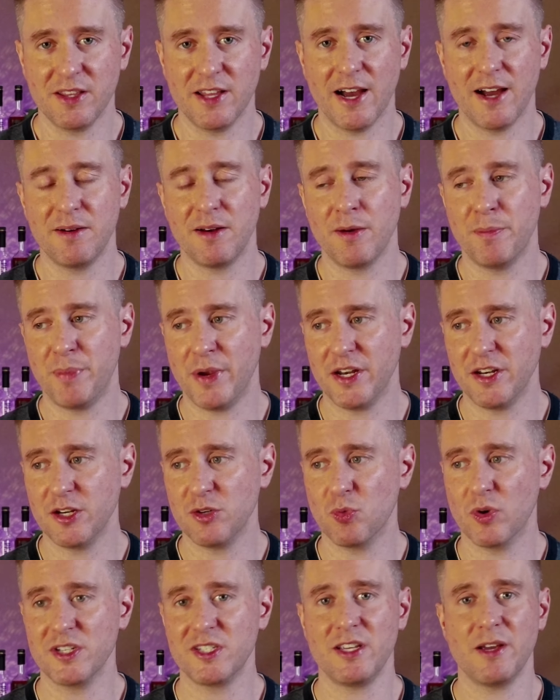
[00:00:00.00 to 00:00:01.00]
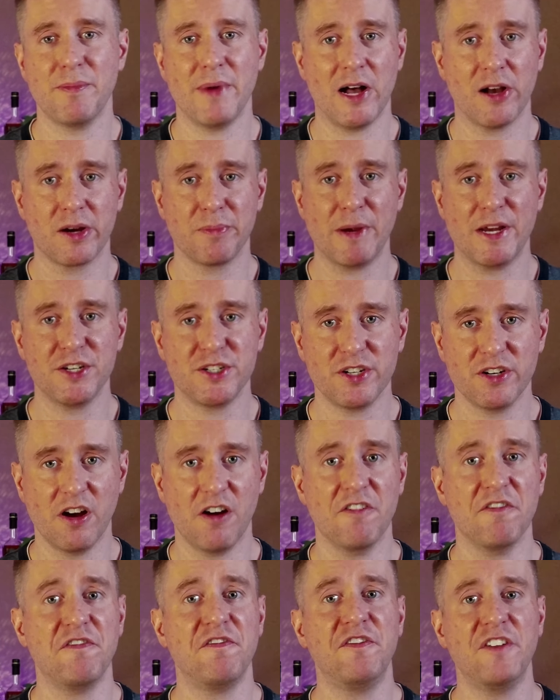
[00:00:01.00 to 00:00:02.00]
That opinion was the amalgamation
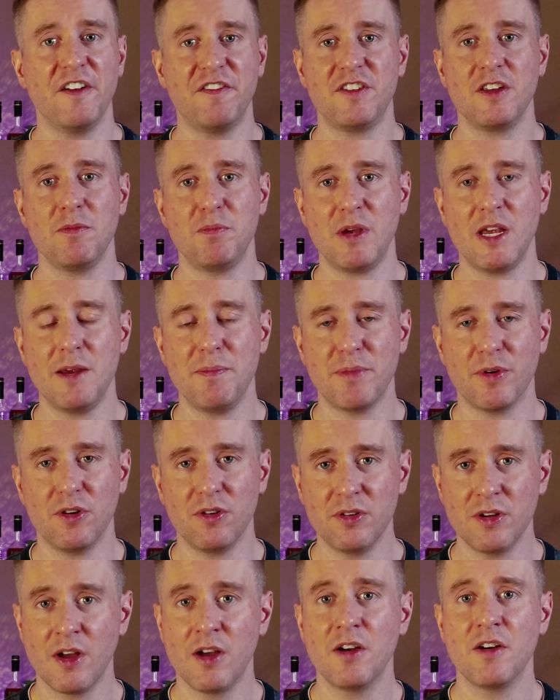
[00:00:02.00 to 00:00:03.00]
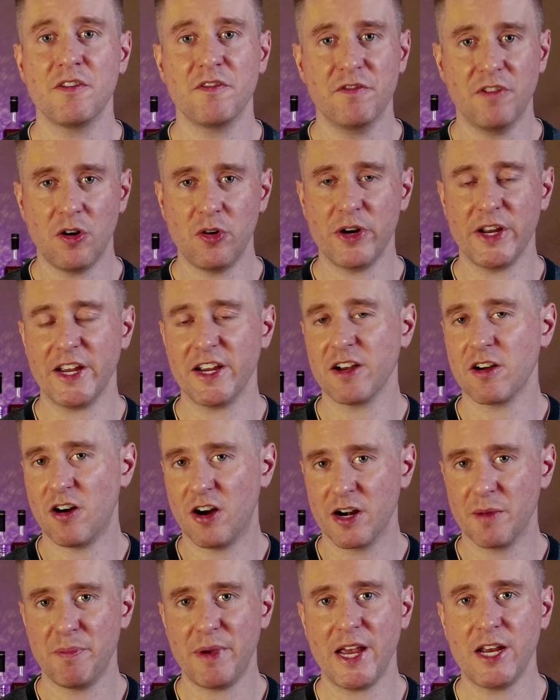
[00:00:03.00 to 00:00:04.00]
of 50 people voting
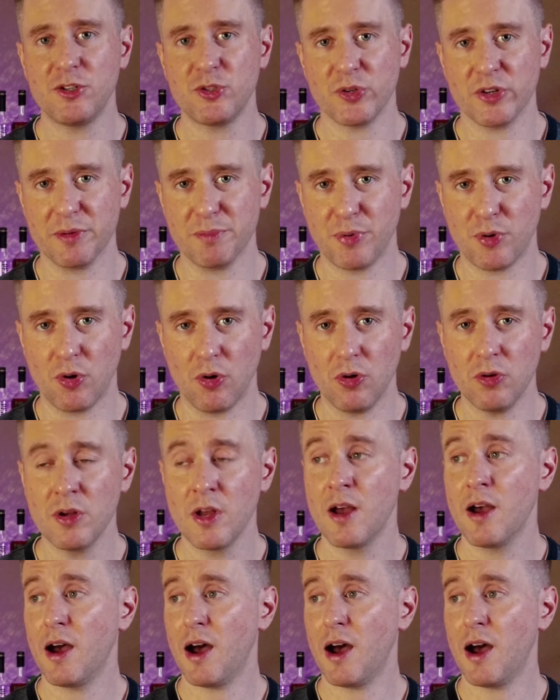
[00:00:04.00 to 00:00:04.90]
on a Patreon poll.